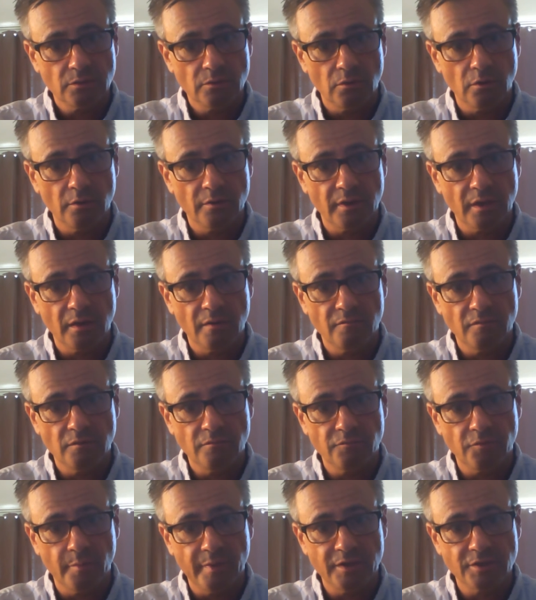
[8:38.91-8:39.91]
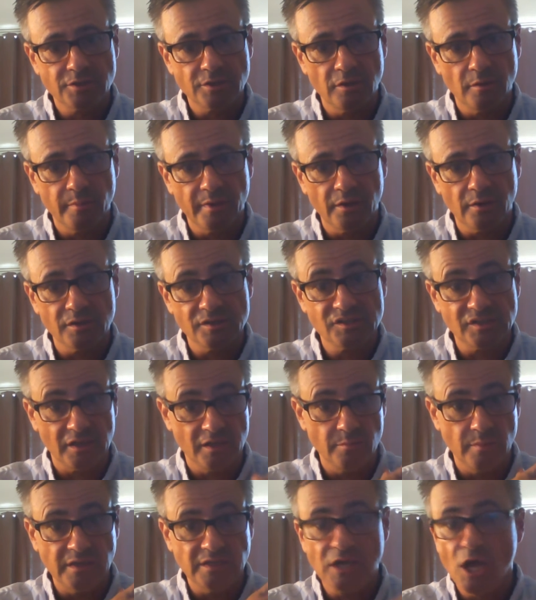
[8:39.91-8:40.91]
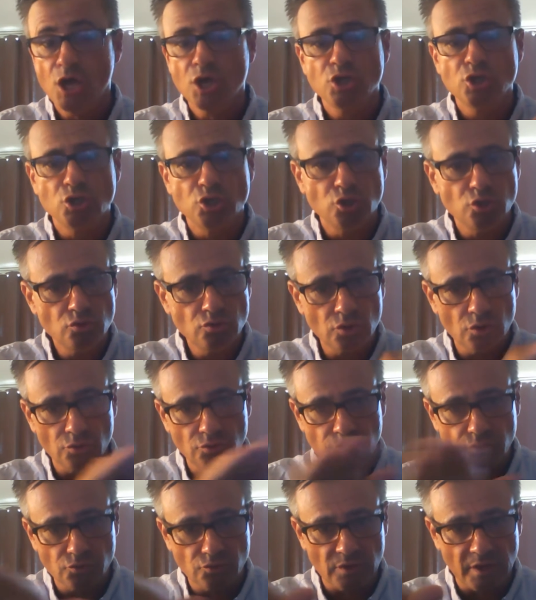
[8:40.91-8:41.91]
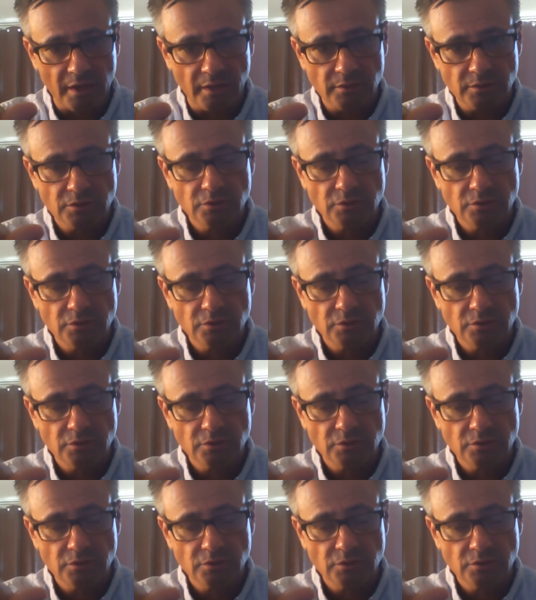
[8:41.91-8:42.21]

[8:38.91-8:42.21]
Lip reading: or they have information about assignment. You don't do that.